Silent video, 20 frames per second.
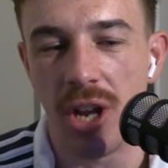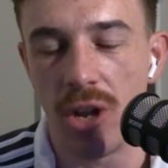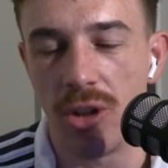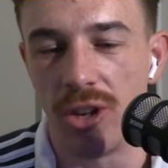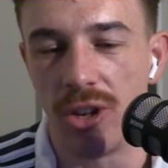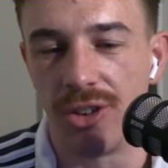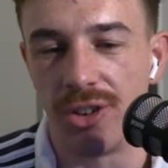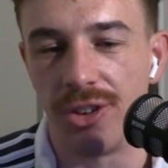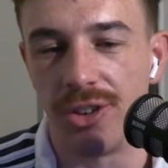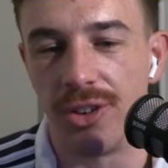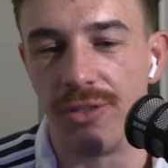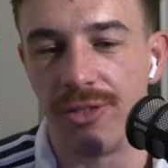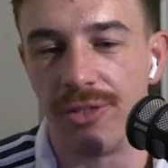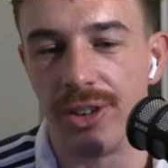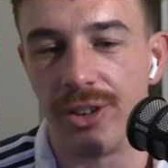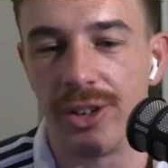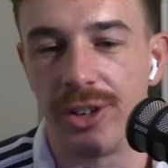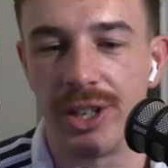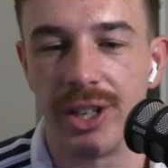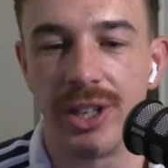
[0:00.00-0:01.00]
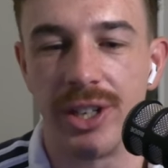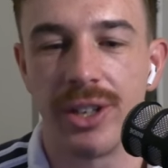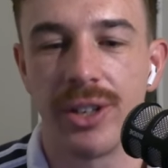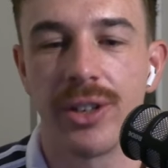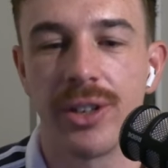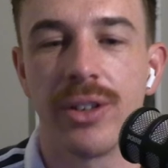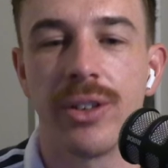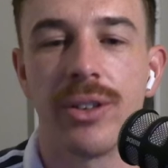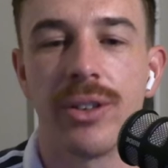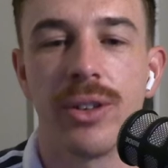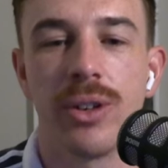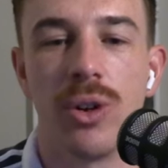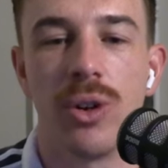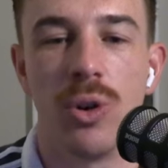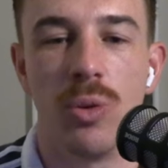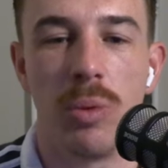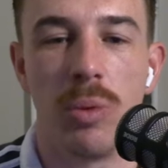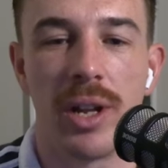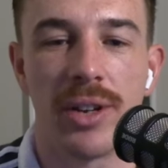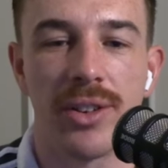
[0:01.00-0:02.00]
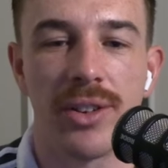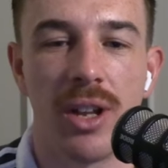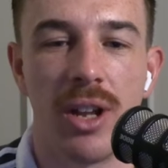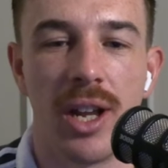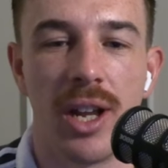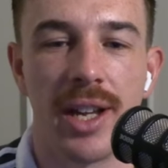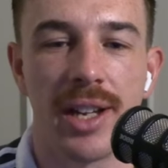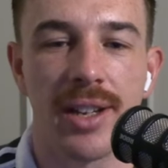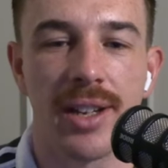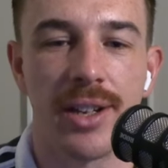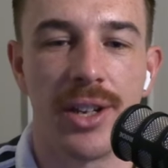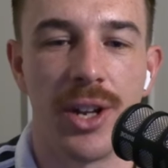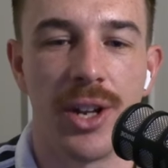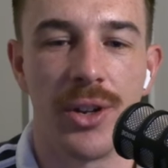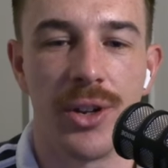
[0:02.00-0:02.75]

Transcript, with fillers: you know, this isn't very All Blacks like.